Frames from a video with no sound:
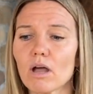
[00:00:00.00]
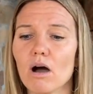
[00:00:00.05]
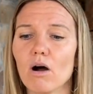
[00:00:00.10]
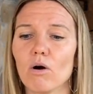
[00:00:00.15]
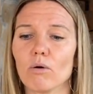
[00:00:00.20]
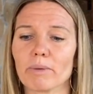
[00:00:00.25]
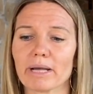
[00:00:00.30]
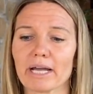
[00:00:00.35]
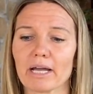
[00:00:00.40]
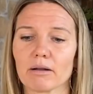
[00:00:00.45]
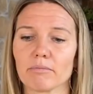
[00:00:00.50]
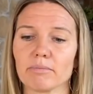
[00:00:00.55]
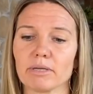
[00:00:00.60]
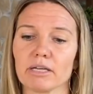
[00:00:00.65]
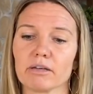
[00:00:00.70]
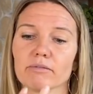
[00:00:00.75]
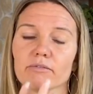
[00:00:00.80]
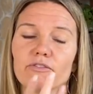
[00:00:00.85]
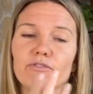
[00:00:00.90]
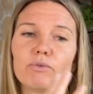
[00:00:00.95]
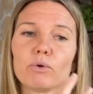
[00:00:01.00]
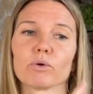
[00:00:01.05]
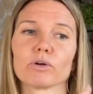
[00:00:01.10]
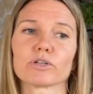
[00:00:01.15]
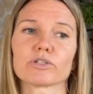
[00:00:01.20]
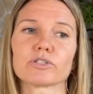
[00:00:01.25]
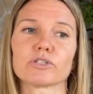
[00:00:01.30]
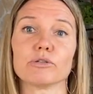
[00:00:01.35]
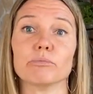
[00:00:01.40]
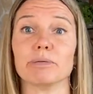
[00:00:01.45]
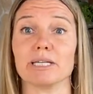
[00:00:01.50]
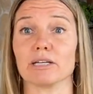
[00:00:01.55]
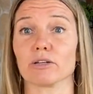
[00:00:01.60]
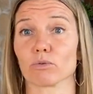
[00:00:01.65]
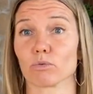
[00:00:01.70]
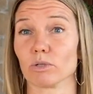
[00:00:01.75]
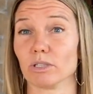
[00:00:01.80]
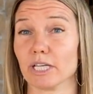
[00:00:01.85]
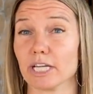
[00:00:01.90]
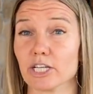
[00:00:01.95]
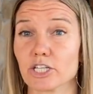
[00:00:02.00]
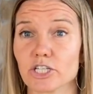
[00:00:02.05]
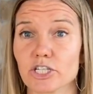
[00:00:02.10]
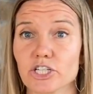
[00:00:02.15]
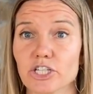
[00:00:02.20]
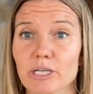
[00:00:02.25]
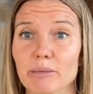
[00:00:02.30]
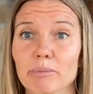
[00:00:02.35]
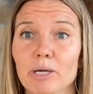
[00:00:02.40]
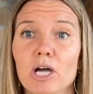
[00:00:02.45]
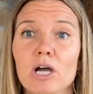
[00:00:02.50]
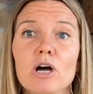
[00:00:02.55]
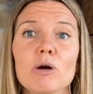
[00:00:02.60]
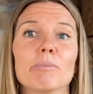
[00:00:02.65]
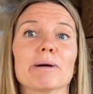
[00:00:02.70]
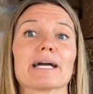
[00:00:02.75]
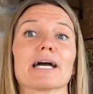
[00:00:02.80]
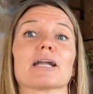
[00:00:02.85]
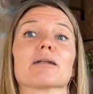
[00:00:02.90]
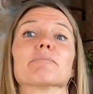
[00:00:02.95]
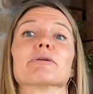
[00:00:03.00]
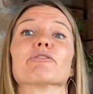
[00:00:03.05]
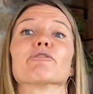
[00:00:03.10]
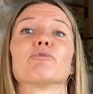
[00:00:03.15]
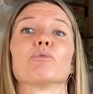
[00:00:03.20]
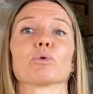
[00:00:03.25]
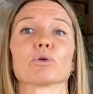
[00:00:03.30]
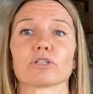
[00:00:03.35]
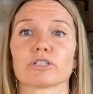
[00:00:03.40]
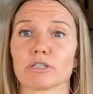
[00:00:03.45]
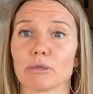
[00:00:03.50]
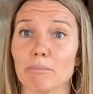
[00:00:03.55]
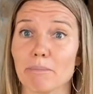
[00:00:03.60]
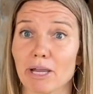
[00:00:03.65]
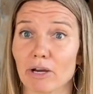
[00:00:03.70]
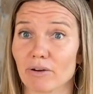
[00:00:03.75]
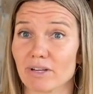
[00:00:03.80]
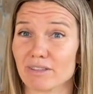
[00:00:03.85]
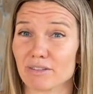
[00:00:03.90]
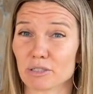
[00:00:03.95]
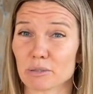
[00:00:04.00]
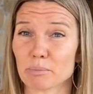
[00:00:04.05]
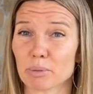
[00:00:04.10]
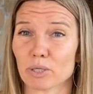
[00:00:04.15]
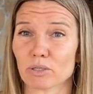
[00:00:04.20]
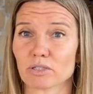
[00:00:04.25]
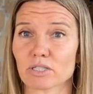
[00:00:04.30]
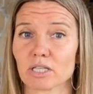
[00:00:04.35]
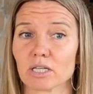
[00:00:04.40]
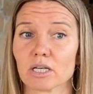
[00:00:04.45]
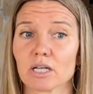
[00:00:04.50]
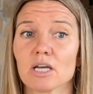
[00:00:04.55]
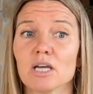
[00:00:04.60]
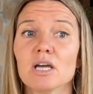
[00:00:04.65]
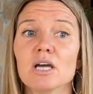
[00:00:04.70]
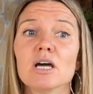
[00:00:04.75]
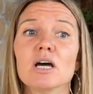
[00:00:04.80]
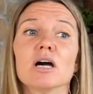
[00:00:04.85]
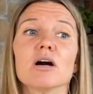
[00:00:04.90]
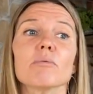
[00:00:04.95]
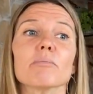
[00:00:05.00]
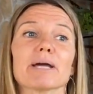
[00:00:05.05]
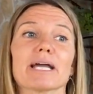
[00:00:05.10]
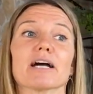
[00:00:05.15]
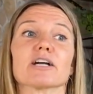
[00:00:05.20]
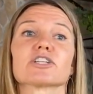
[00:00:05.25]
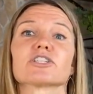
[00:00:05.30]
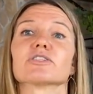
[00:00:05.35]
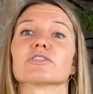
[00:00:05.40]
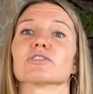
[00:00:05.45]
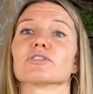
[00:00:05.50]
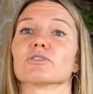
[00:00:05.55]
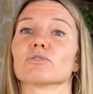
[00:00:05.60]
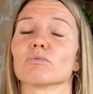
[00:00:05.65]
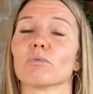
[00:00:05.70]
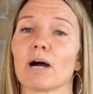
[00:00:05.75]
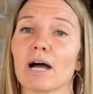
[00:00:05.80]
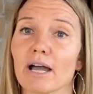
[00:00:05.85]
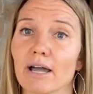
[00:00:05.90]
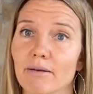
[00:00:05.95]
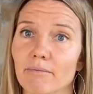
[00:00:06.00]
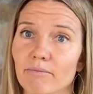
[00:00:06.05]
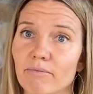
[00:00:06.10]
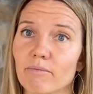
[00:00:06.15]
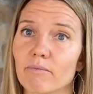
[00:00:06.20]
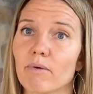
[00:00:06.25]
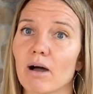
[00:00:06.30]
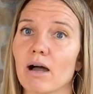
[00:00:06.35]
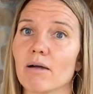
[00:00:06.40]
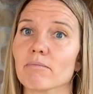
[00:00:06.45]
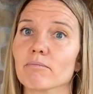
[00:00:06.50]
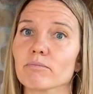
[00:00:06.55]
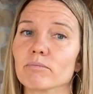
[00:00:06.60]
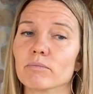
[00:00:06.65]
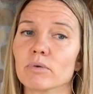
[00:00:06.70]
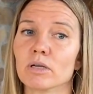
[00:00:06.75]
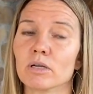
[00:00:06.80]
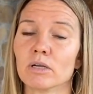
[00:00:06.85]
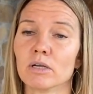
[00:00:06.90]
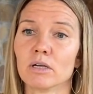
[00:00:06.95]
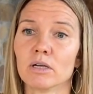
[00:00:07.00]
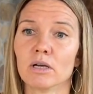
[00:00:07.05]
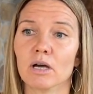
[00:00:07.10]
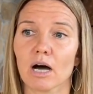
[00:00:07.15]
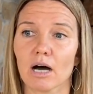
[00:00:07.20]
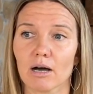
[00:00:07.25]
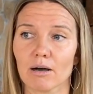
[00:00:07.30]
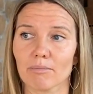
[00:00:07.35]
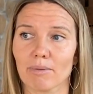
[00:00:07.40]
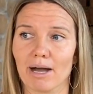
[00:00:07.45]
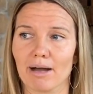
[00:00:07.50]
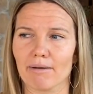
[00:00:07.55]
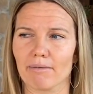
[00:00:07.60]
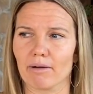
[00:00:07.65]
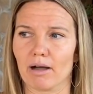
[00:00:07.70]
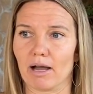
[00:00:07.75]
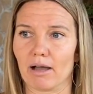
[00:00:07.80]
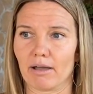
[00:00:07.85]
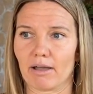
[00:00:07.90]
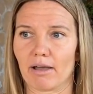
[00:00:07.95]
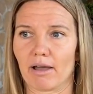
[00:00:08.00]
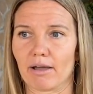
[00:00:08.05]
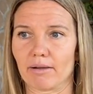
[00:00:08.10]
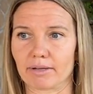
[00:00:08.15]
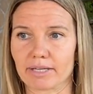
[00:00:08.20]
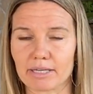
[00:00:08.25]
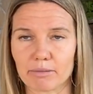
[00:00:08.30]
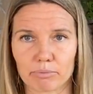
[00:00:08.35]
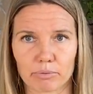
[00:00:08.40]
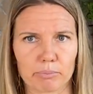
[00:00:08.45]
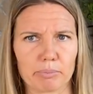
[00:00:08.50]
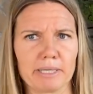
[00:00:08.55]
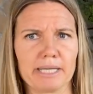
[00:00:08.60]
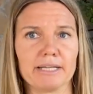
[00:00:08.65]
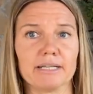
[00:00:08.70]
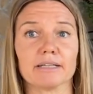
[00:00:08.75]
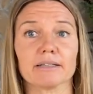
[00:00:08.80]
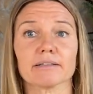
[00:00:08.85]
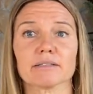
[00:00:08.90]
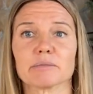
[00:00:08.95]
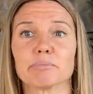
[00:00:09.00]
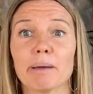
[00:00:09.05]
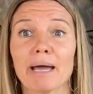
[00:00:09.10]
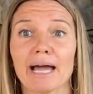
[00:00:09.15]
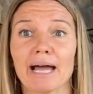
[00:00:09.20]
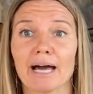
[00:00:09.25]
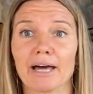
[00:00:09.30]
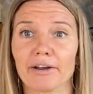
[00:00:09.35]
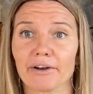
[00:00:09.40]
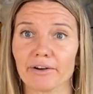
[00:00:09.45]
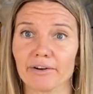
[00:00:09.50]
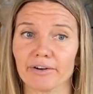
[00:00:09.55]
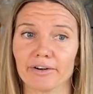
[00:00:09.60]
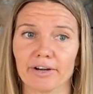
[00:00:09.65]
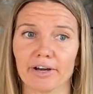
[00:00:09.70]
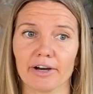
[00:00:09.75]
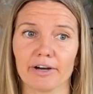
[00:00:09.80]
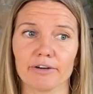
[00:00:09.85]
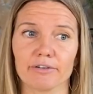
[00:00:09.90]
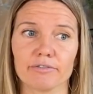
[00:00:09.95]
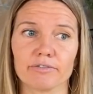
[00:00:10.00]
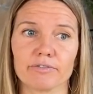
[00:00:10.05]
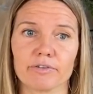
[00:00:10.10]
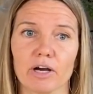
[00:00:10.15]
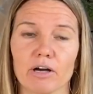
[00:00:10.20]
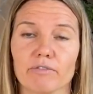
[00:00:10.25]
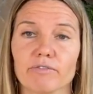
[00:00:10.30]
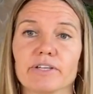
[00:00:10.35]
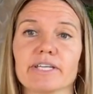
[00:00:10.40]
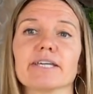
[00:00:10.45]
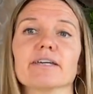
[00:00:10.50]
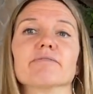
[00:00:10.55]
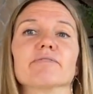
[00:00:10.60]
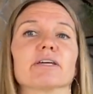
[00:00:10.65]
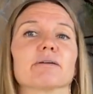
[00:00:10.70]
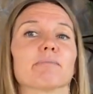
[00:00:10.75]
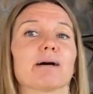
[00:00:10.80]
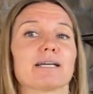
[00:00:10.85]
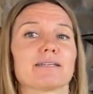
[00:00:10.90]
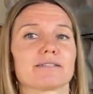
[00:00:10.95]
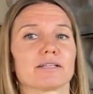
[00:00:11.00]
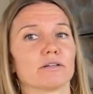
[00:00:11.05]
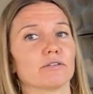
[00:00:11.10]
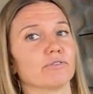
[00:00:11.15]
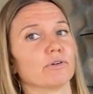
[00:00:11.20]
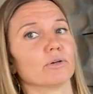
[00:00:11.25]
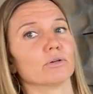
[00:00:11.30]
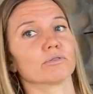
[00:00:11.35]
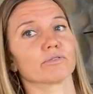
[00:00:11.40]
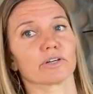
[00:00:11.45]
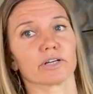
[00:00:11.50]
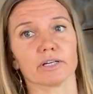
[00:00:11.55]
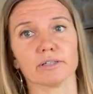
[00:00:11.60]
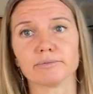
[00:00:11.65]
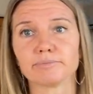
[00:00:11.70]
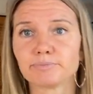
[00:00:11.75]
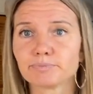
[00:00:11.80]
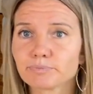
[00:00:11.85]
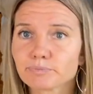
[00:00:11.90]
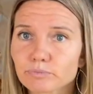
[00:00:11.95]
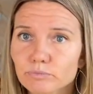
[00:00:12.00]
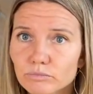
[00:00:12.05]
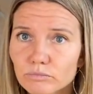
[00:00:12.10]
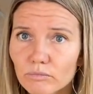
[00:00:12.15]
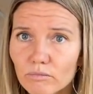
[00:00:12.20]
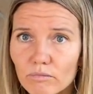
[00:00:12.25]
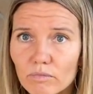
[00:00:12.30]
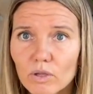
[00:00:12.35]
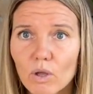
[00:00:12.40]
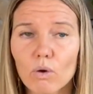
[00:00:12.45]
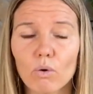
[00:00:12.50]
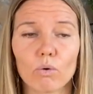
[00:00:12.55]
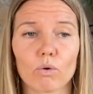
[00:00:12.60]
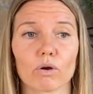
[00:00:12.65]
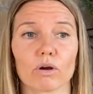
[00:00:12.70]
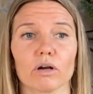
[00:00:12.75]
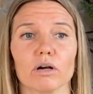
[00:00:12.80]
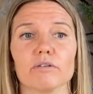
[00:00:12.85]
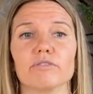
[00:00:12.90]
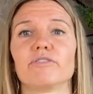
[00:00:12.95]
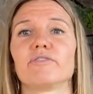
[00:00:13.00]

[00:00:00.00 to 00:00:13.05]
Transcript: Oh my God, I'm being forced to be in a relationship. Oh my God, I'm being forced to marry this person. Oh my gosh, this is why I keep repeating this pattern of giving myself over, or of